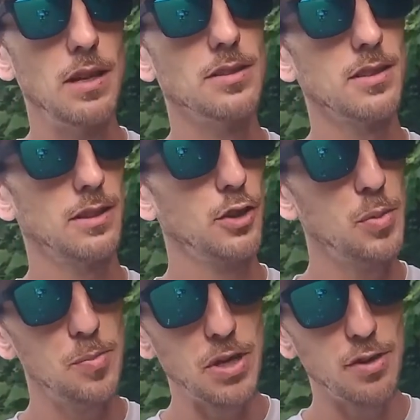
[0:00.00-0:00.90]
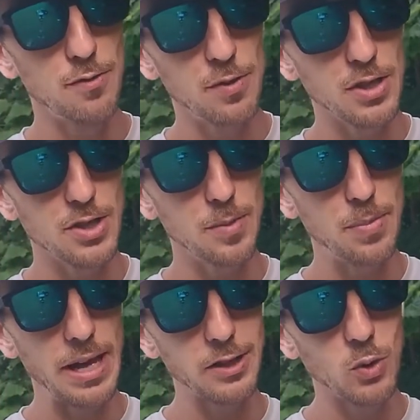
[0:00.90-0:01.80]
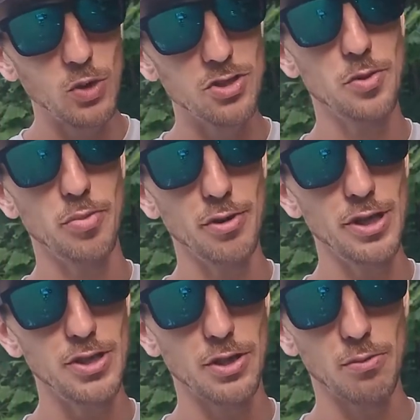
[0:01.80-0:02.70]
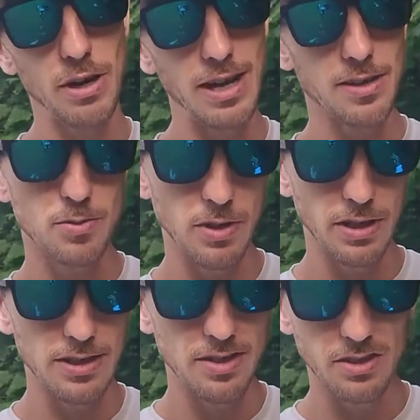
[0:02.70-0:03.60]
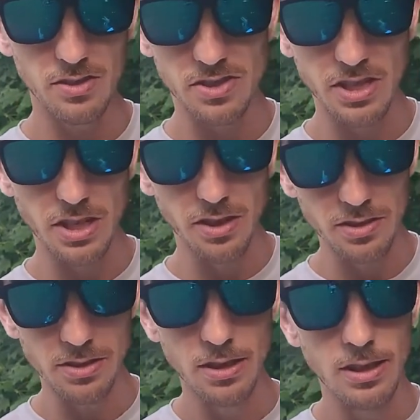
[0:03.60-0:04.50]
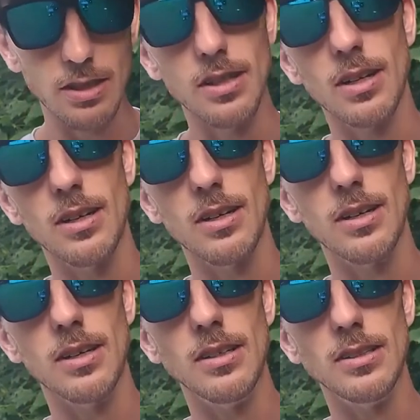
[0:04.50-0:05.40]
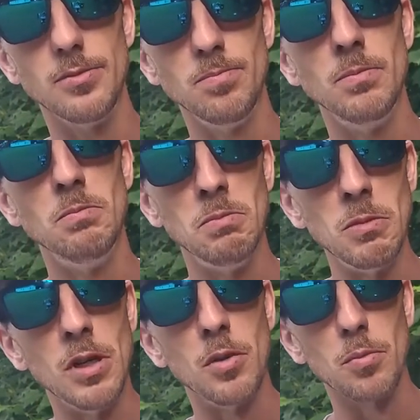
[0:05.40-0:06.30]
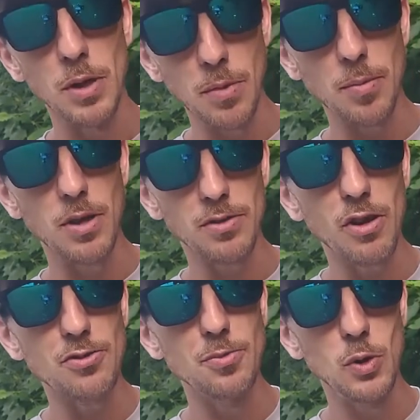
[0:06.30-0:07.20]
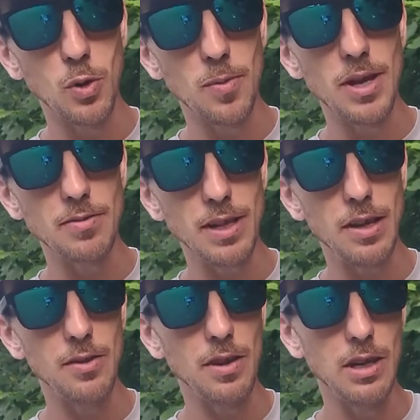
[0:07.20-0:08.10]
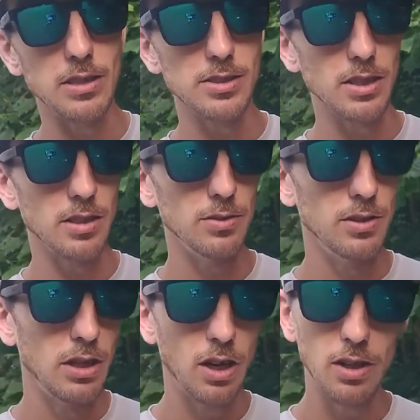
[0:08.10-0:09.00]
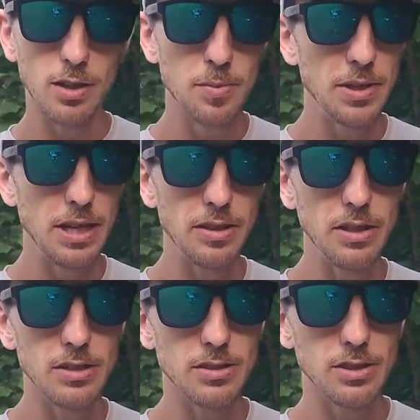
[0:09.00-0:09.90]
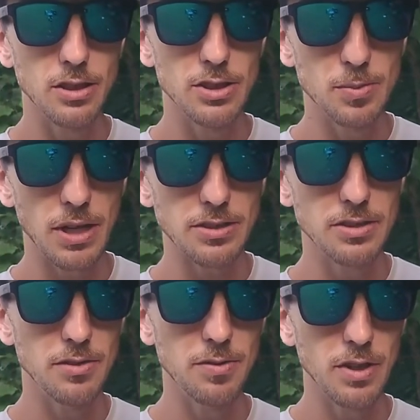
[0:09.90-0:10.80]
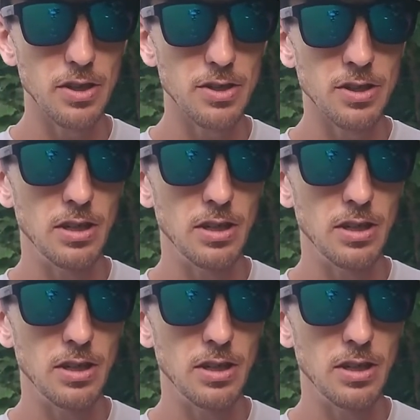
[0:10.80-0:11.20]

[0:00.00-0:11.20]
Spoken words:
It's a little bit better fishing back towards the bridge at the rocks where it gets a little skinnier. Me and my brother have caught some doormat flounder there. So all up and down there is good spots to fish.